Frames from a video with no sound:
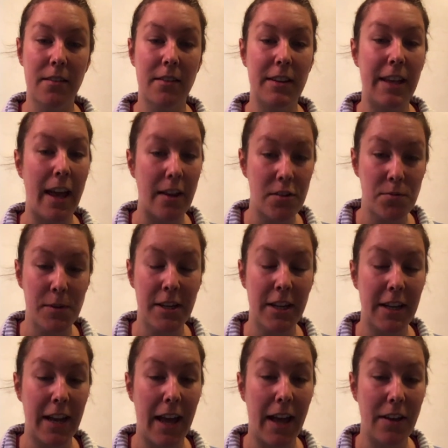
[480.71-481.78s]
yet we can
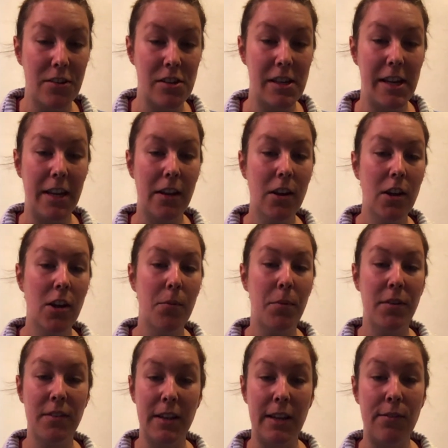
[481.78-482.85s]
actually
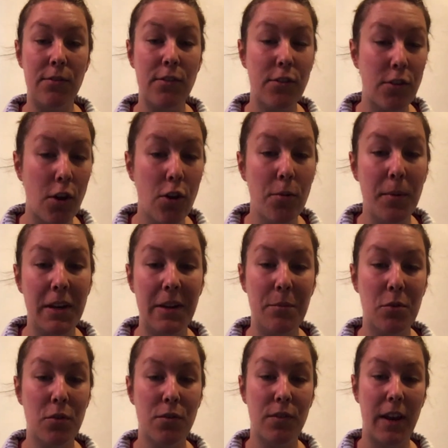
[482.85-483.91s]
perceive so many
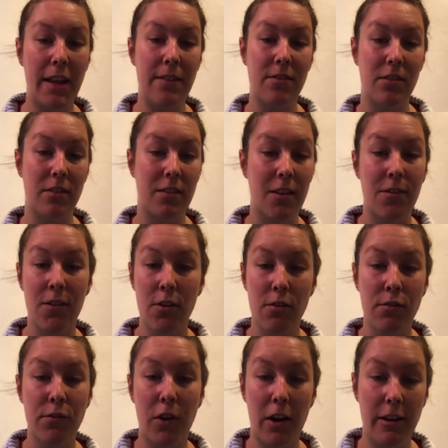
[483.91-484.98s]
more flavours than those
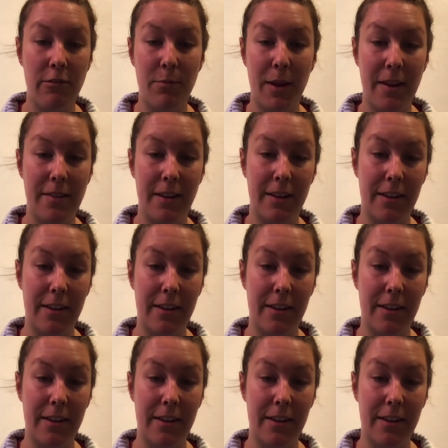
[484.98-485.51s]
5 basic